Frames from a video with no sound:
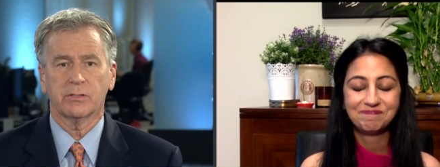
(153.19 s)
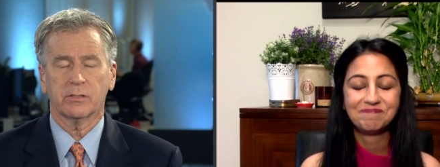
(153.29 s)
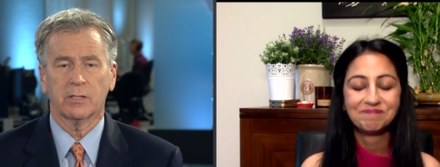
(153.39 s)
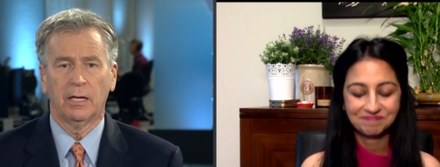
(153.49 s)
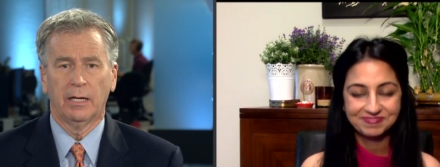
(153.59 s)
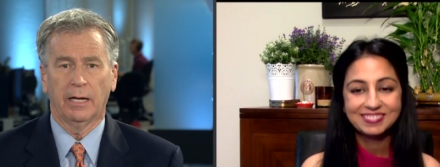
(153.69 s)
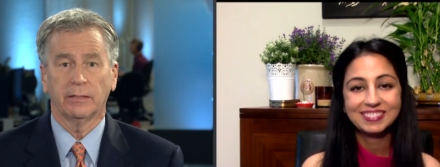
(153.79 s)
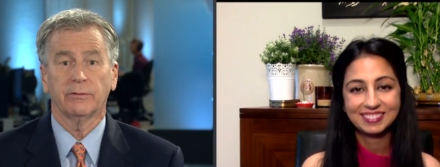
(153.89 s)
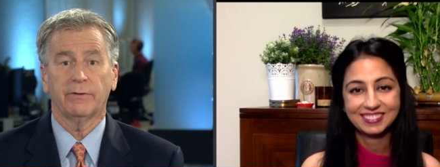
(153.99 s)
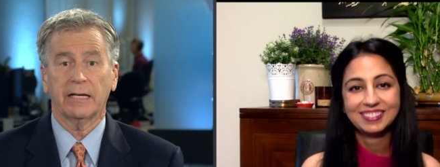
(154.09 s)
Speaker 1: visits
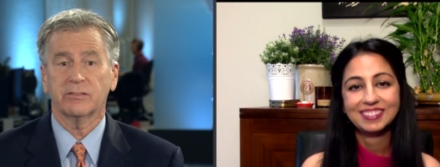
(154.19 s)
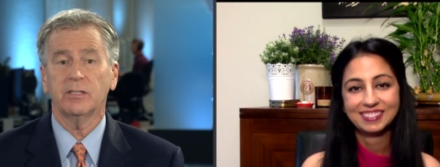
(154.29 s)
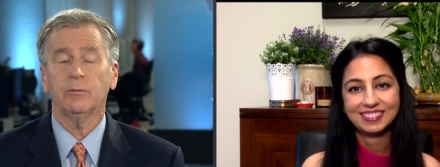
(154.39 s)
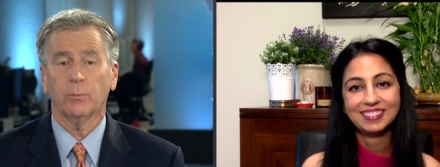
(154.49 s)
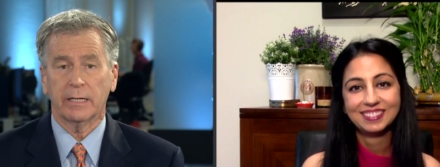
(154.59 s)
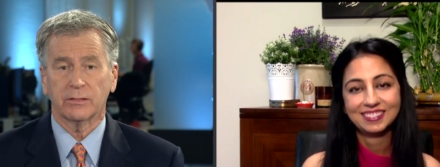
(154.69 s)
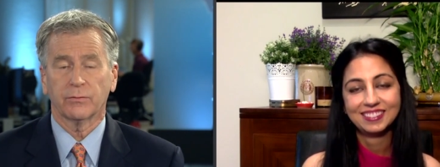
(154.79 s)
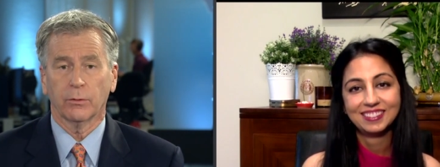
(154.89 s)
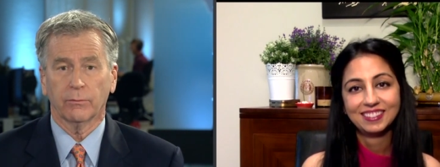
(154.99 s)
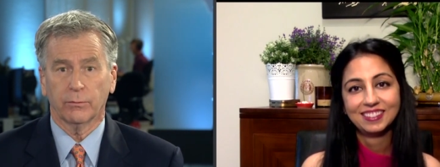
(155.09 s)
and the vaccine rates
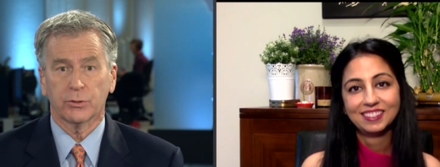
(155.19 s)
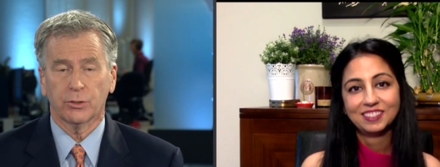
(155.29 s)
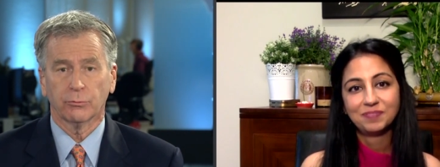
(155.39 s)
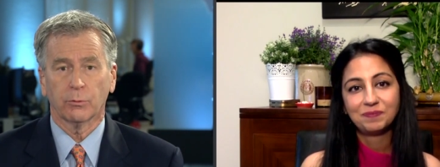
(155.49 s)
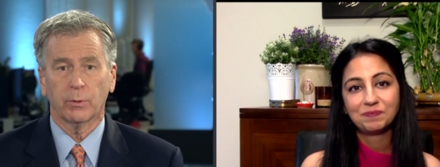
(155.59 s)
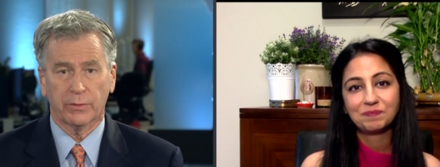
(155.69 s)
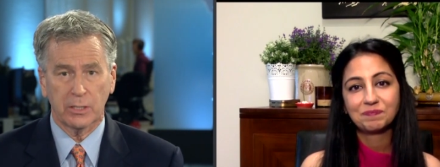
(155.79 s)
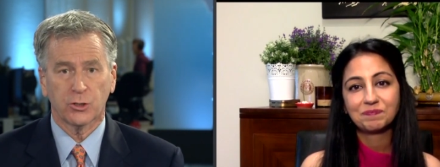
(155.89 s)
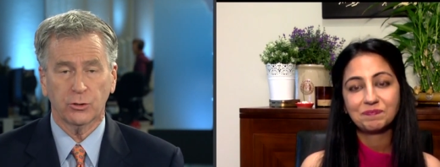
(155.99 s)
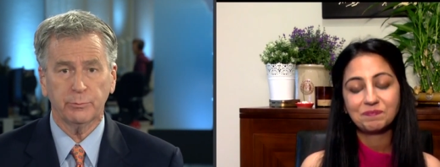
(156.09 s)
for, for children, what
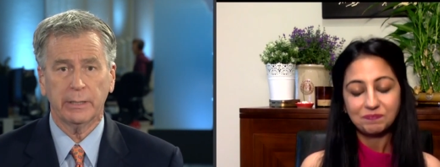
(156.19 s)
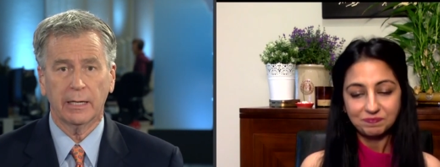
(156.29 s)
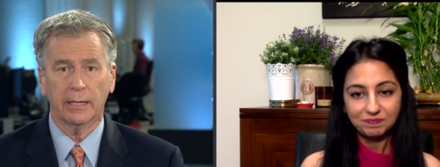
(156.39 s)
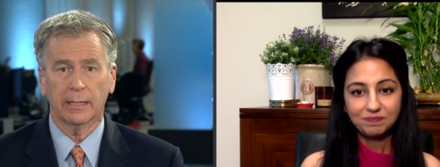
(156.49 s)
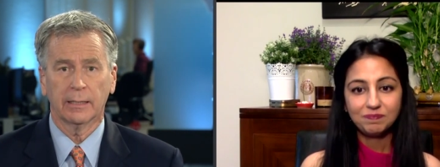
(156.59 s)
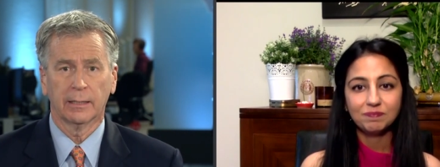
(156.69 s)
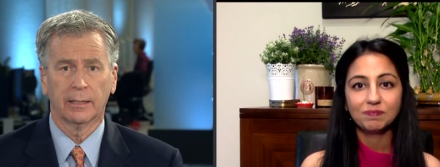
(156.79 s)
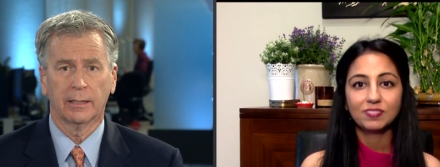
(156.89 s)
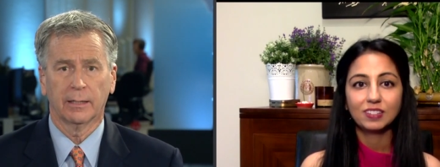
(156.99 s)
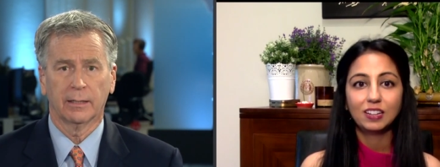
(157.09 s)
they should be getting?
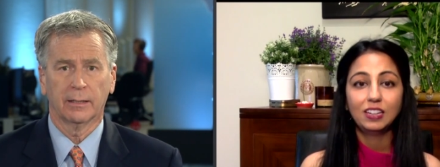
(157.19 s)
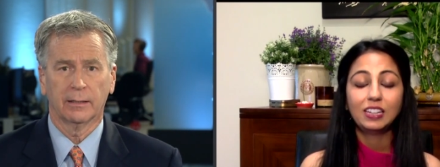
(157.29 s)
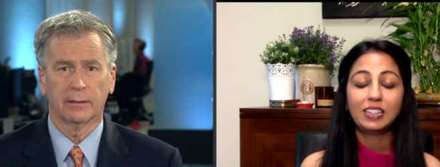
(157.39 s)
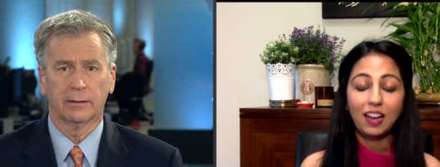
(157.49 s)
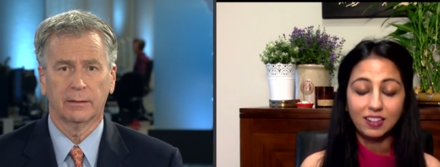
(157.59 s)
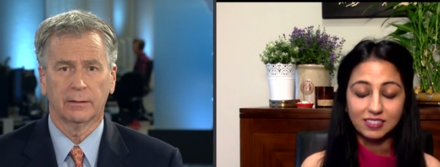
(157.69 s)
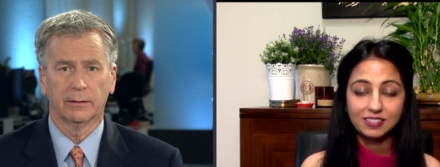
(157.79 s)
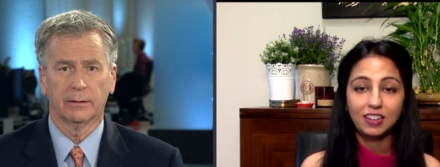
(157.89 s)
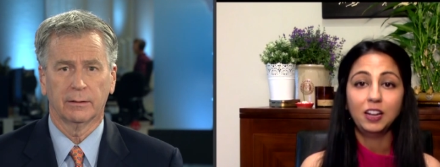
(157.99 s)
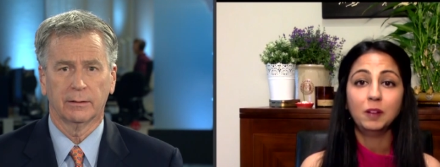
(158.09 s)

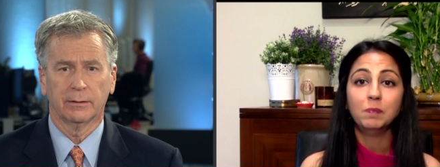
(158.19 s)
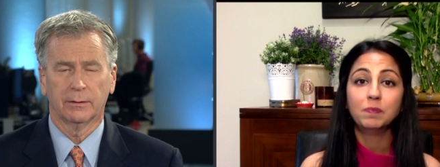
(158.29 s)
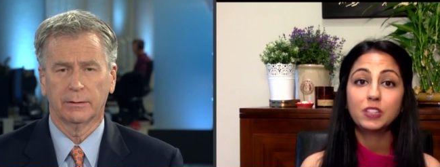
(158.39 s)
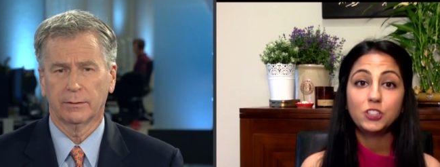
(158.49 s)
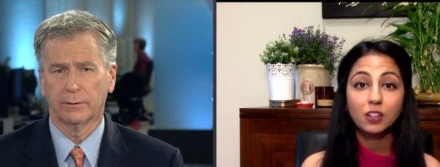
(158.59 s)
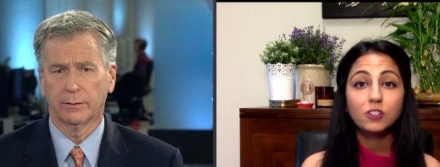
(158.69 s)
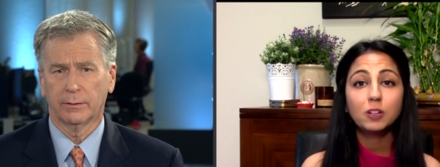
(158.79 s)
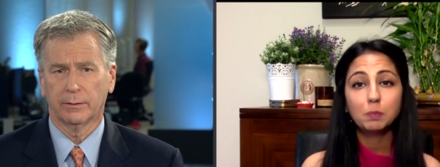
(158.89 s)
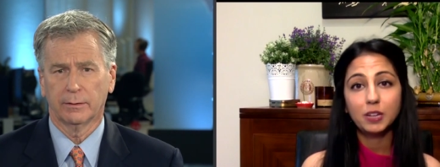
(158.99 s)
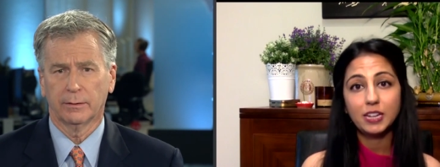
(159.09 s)
Speaker 2: Yes, um, the shelter in